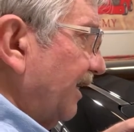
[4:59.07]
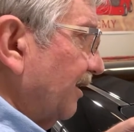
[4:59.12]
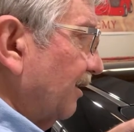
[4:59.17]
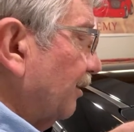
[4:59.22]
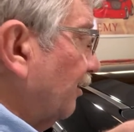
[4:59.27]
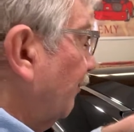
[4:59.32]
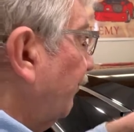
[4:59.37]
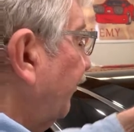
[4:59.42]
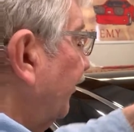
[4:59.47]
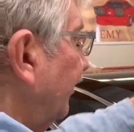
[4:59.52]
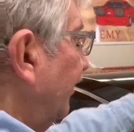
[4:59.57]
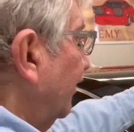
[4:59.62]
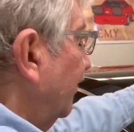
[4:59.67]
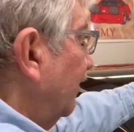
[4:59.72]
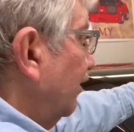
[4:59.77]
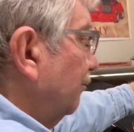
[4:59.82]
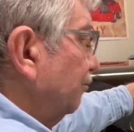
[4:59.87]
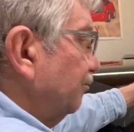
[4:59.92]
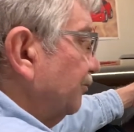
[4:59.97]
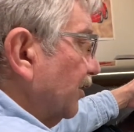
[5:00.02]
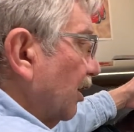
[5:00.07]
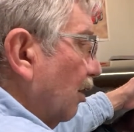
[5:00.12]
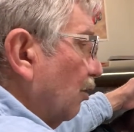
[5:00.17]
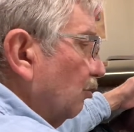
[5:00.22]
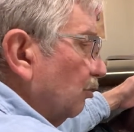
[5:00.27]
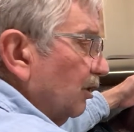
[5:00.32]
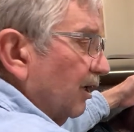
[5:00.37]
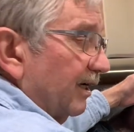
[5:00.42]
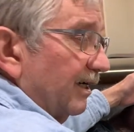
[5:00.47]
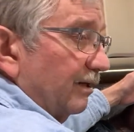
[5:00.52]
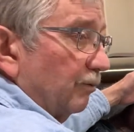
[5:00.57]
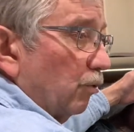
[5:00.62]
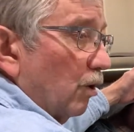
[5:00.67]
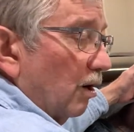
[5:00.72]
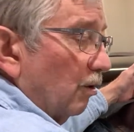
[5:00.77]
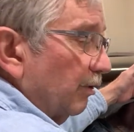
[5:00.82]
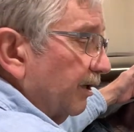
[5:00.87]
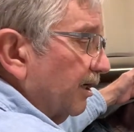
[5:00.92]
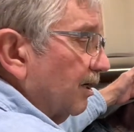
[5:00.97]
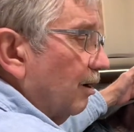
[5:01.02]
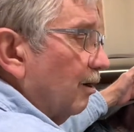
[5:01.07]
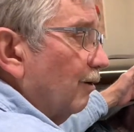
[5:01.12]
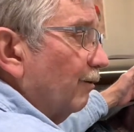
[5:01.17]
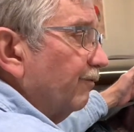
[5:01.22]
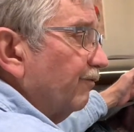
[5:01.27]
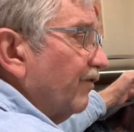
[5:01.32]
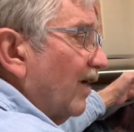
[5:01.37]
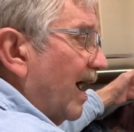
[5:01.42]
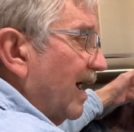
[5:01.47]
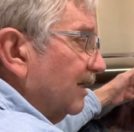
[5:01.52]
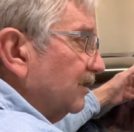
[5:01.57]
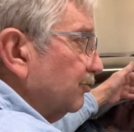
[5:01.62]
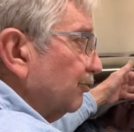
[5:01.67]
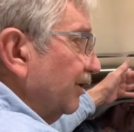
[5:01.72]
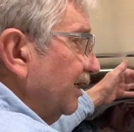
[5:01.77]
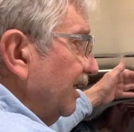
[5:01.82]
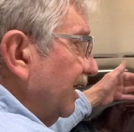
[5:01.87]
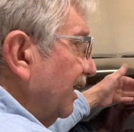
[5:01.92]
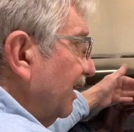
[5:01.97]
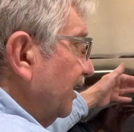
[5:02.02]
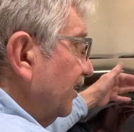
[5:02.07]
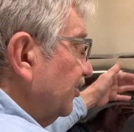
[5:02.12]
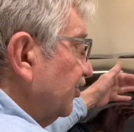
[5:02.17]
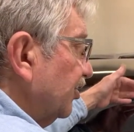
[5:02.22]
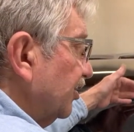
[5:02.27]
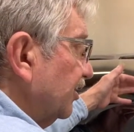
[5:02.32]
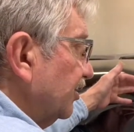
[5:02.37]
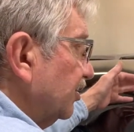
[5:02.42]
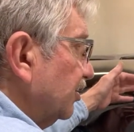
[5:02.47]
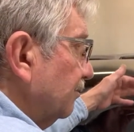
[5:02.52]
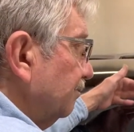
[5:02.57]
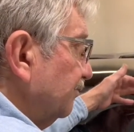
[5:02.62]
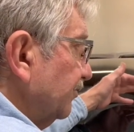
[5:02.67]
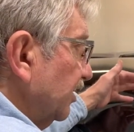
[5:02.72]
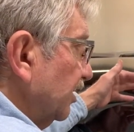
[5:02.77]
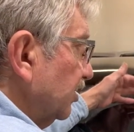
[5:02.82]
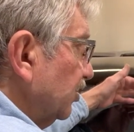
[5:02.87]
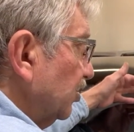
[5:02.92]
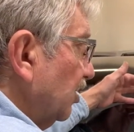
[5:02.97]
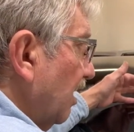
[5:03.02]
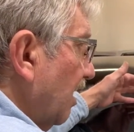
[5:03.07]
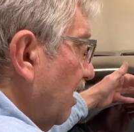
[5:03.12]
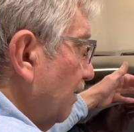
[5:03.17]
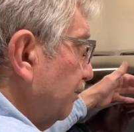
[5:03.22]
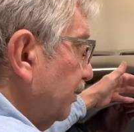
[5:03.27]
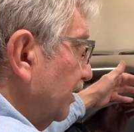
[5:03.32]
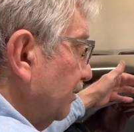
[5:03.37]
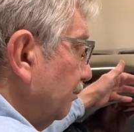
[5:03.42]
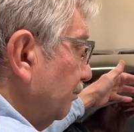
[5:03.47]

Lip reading: of the film, only what we call factory edges, this top and